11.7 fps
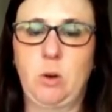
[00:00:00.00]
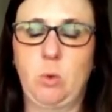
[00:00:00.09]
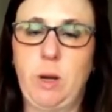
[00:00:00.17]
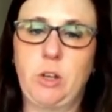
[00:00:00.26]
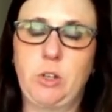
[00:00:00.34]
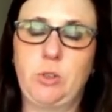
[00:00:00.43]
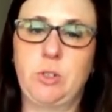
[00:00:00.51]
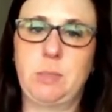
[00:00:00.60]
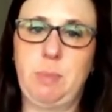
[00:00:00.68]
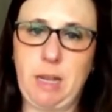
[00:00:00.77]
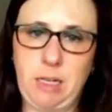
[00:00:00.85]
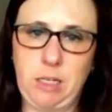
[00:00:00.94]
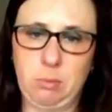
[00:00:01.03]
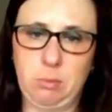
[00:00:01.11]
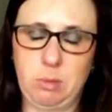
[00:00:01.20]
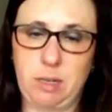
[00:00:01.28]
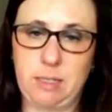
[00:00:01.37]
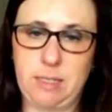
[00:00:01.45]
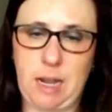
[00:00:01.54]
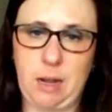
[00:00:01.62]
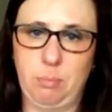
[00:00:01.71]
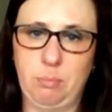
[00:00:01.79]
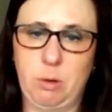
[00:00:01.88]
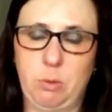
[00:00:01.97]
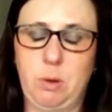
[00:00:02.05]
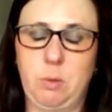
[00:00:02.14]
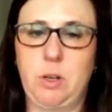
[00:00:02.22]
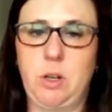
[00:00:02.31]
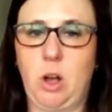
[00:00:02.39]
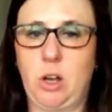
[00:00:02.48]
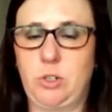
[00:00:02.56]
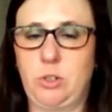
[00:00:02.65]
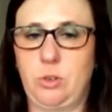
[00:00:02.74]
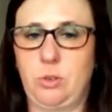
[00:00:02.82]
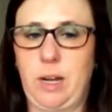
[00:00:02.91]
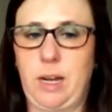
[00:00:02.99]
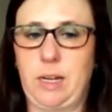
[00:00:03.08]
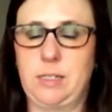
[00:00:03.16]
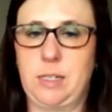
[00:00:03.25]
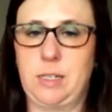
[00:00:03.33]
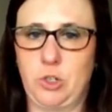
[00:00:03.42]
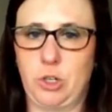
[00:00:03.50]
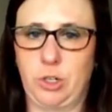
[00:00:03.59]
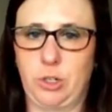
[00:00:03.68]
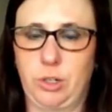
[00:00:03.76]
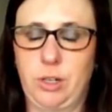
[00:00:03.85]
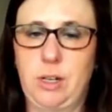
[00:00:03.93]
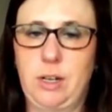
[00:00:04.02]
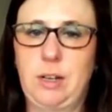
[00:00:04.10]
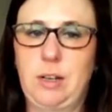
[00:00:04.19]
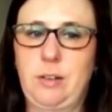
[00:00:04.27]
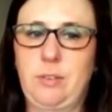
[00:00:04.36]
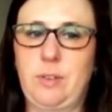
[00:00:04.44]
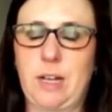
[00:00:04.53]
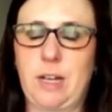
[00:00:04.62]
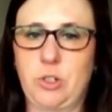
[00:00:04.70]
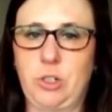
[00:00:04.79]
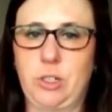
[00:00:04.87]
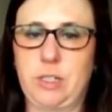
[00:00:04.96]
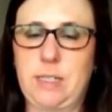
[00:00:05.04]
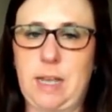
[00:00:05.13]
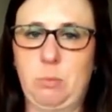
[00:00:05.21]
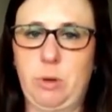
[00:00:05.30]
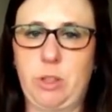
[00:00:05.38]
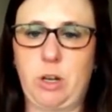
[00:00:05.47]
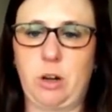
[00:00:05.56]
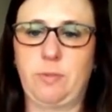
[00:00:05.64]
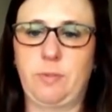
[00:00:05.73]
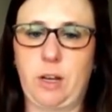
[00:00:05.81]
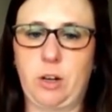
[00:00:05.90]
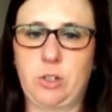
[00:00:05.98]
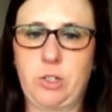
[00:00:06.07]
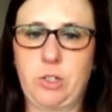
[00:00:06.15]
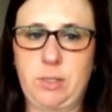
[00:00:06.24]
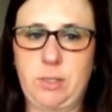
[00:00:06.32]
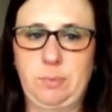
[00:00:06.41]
We could do a speculum exam, but we would not do a digital vaginal exam with our fingers.